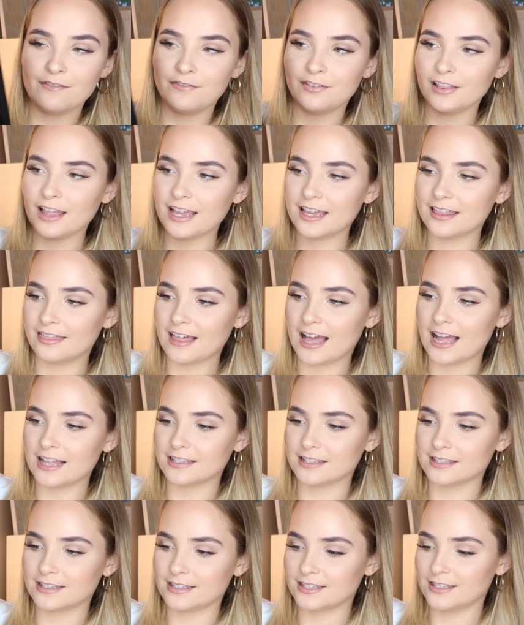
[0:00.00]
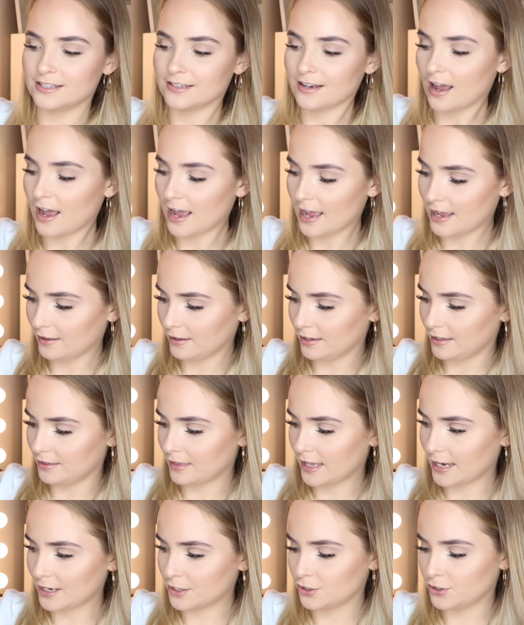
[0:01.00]
I feel like that style
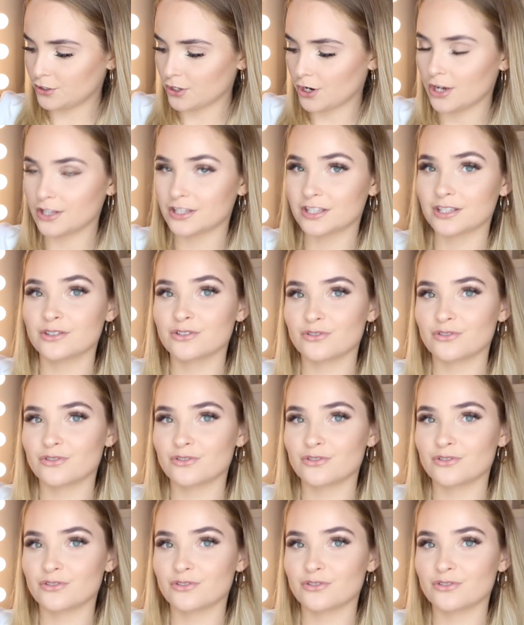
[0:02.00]
in like shirts